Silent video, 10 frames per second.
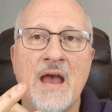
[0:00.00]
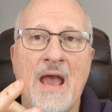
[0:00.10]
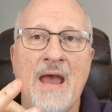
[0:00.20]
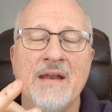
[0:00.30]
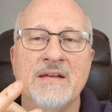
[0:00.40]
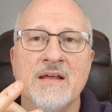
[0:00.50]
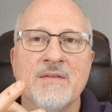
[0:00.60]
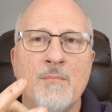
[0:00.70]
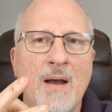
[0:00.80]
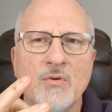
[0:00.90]
and
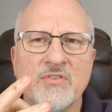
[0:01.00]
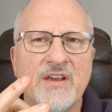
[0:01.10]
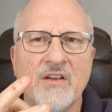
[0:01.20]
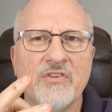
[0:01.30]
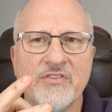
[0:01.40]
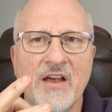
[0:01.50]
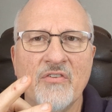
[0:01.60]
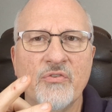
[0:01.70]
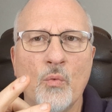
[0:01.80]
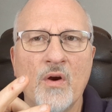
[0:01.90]
the Bible tells us
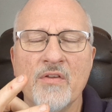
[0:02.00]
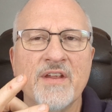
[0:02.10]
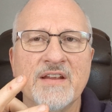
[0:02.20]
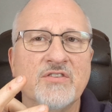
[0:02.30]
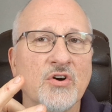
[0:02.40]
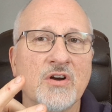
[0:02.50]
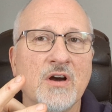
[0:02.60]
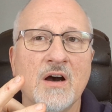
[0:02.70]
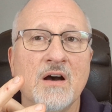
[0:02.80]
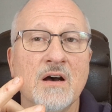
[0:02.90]
elsewhere that he took
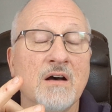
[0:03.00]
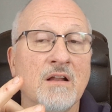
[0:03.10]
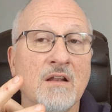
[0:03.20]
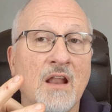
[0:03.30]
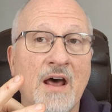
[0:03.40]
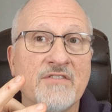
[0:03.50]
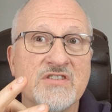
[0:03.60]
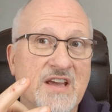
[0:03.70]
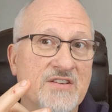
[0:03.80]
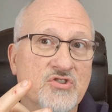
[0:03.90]
a lot of his
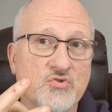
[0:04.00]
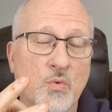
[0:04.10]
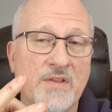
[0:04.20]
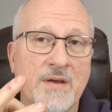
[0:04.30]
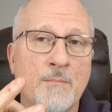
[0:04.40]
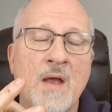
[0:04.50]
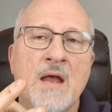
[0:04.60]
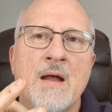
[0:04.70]
angels with him.